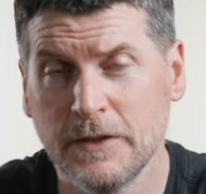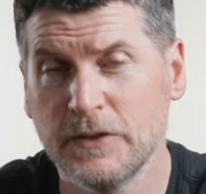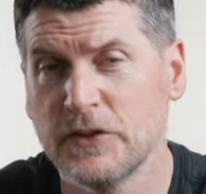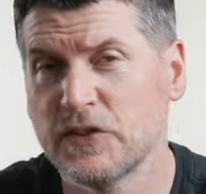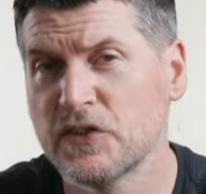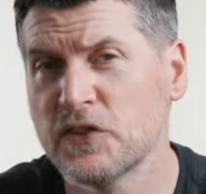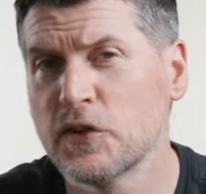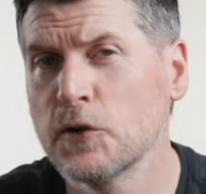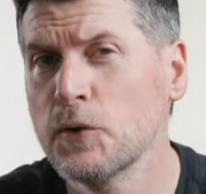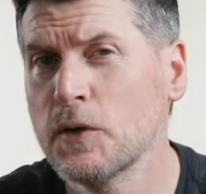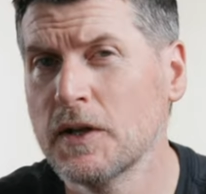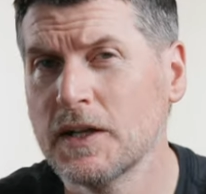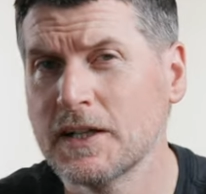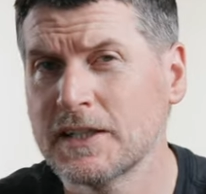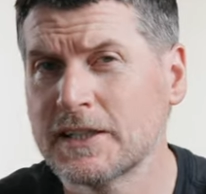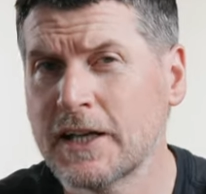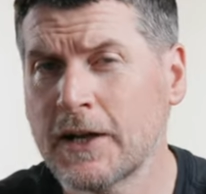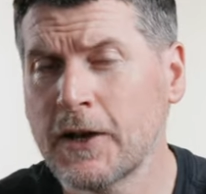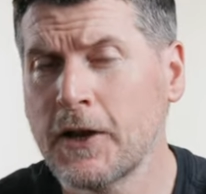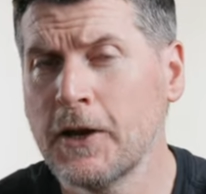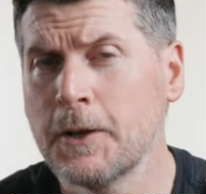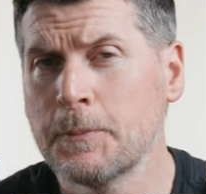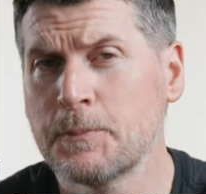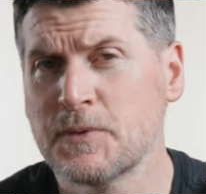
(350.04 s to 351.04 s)
Now, there's two little
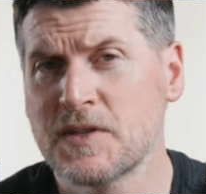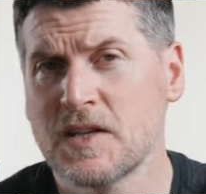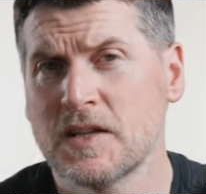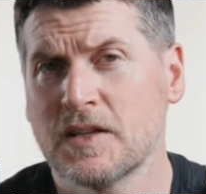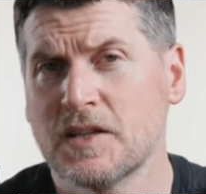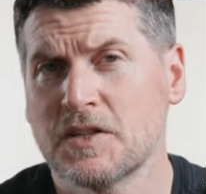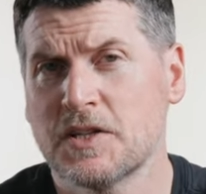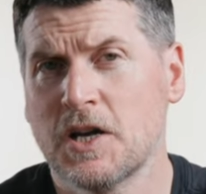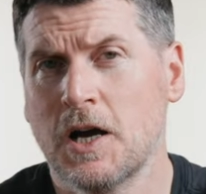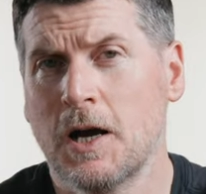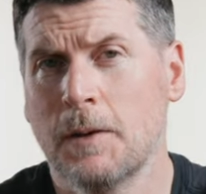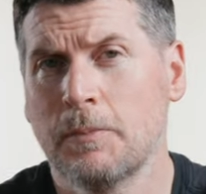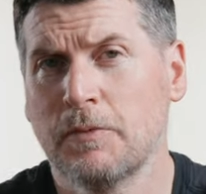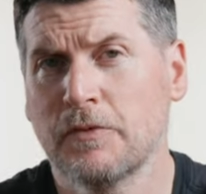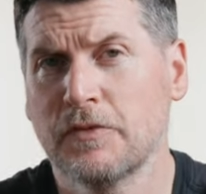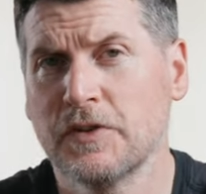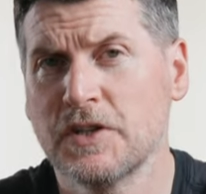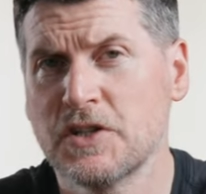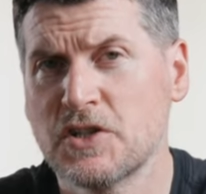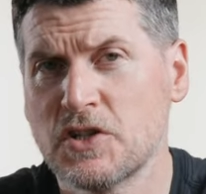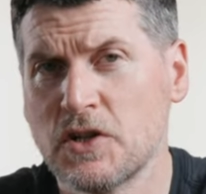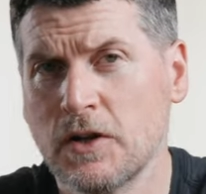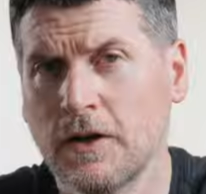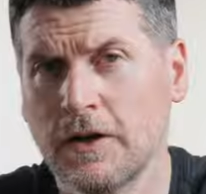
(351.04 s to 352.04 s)
clips on the top of
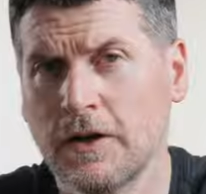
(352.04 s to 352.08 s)
each